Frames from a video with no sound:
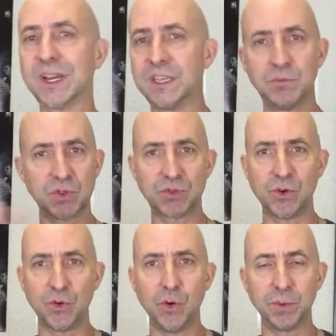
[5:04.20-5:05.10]
You want to keep your
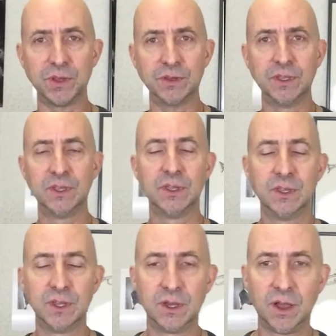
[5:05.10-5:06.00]
throat open
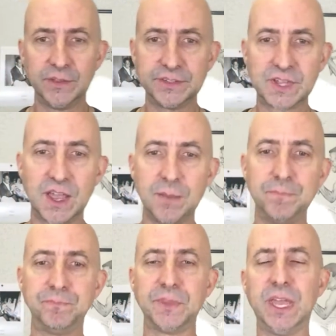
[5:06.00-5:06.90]
all the time.